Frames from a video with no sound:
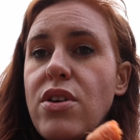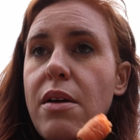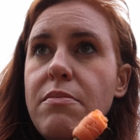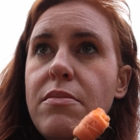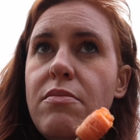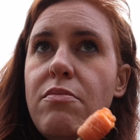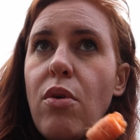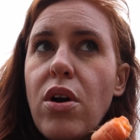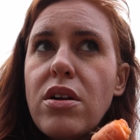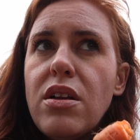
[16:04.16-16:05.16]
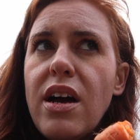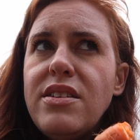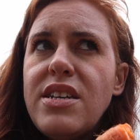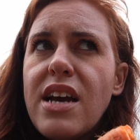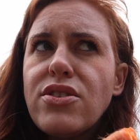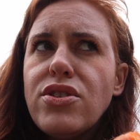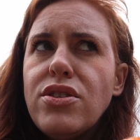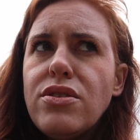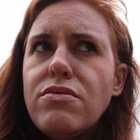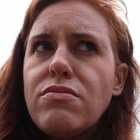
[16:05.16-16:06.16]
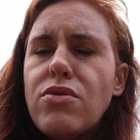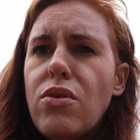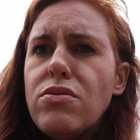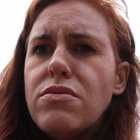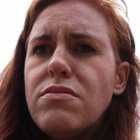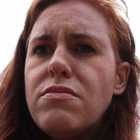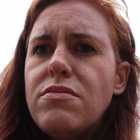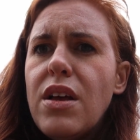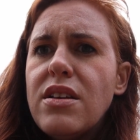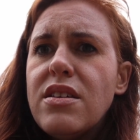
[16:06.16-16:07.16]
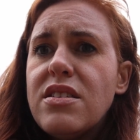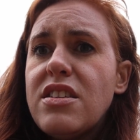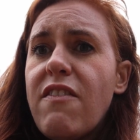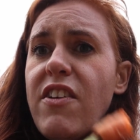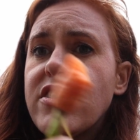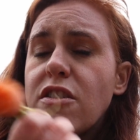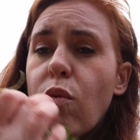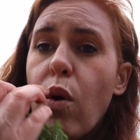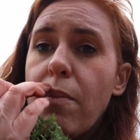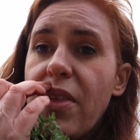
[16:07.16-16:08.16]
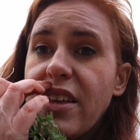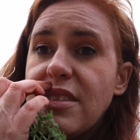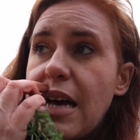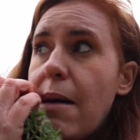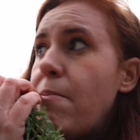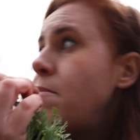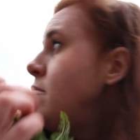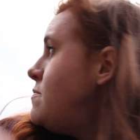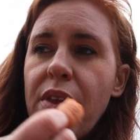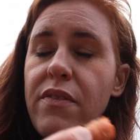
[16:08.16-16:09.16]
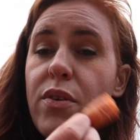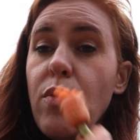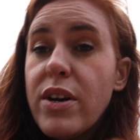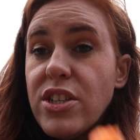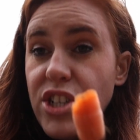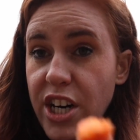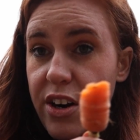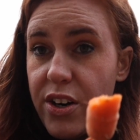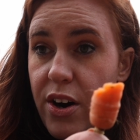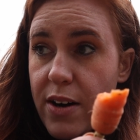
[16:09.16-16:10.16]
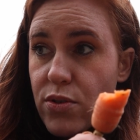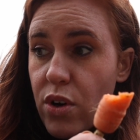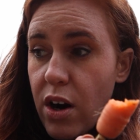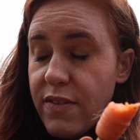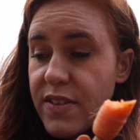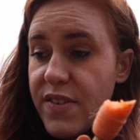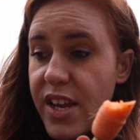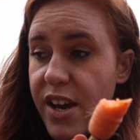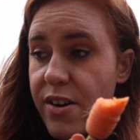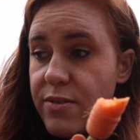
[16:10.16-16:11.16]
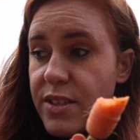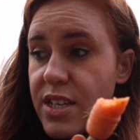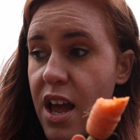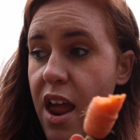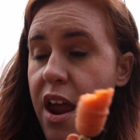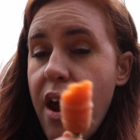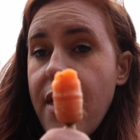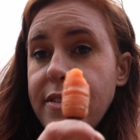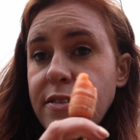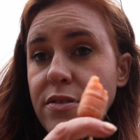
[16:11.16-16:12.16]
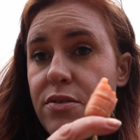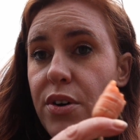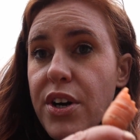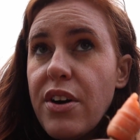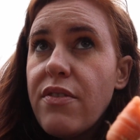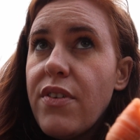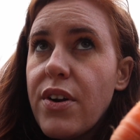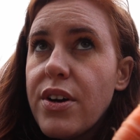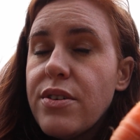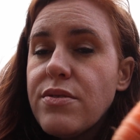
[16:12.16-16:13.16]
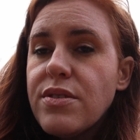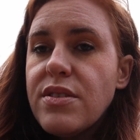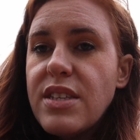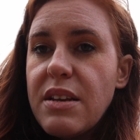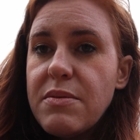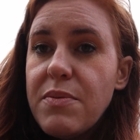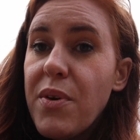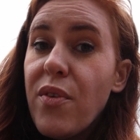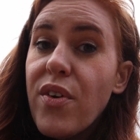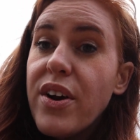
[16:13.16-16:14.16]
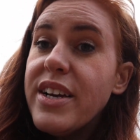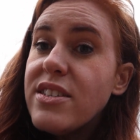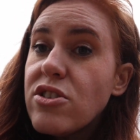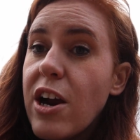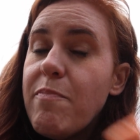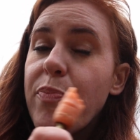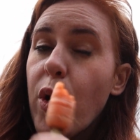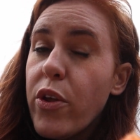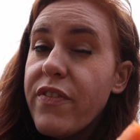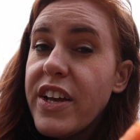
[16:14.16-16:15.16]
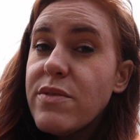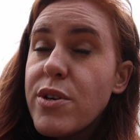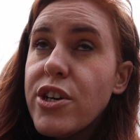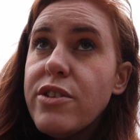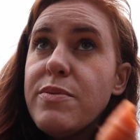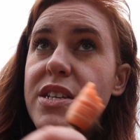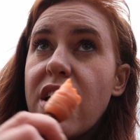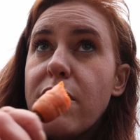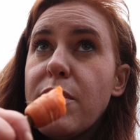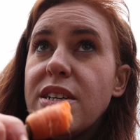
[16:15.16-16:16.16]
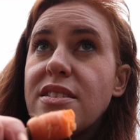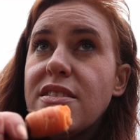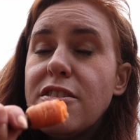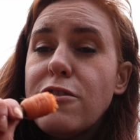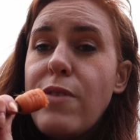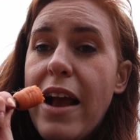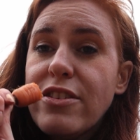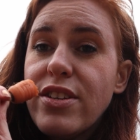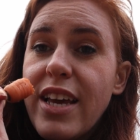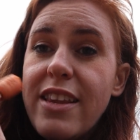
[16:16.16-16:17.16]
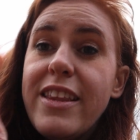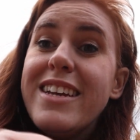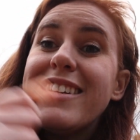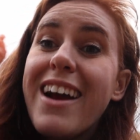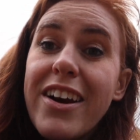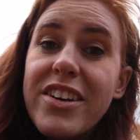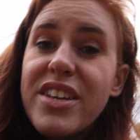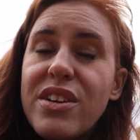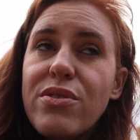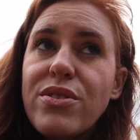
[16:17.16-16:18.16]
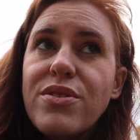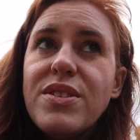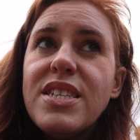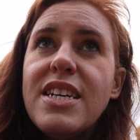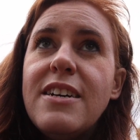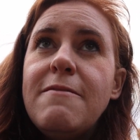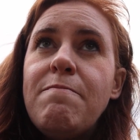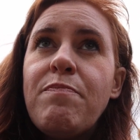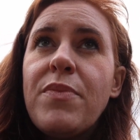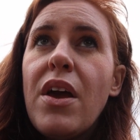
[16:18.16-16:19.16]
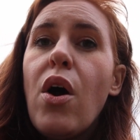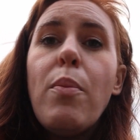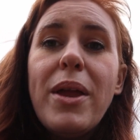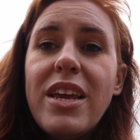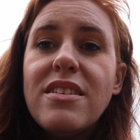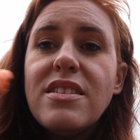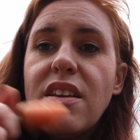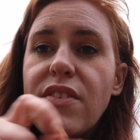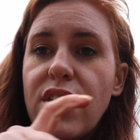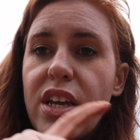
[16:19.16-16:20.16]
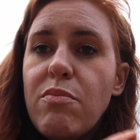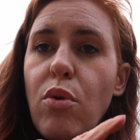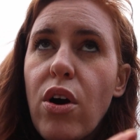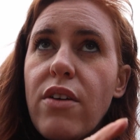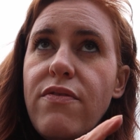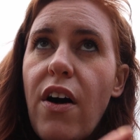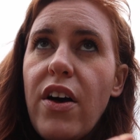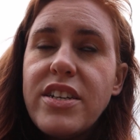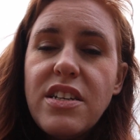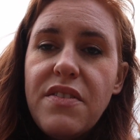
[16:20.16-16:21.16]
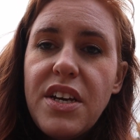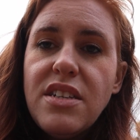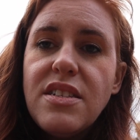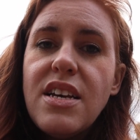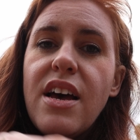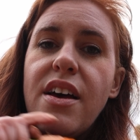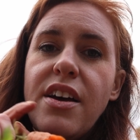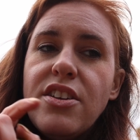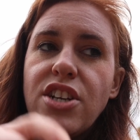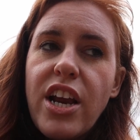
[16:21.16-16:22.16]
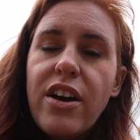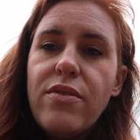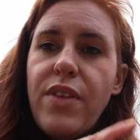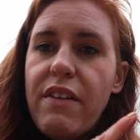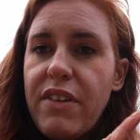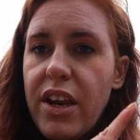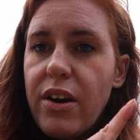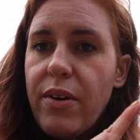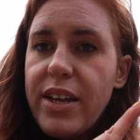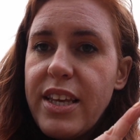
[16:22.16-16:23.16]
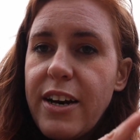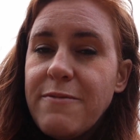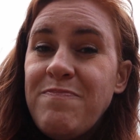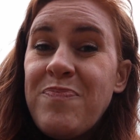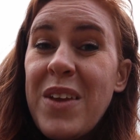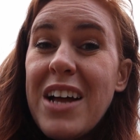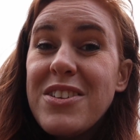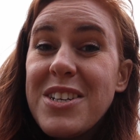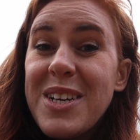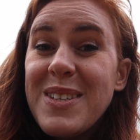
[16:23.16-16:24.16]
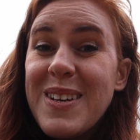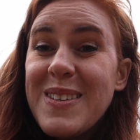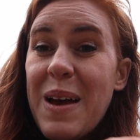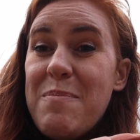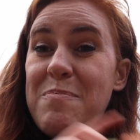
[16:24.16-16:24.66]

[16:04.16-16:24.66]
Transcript: so I'm more inclined to actually do cold stuff that's going to warm things up. If you want to share your actual harvest videos or your photos, send them to me over on Instagram or the Facebook groups another place to actually get the entire Geek Cruise opinions. And if you need more fall activities, check out that video right there. I'll talk to you guys next time.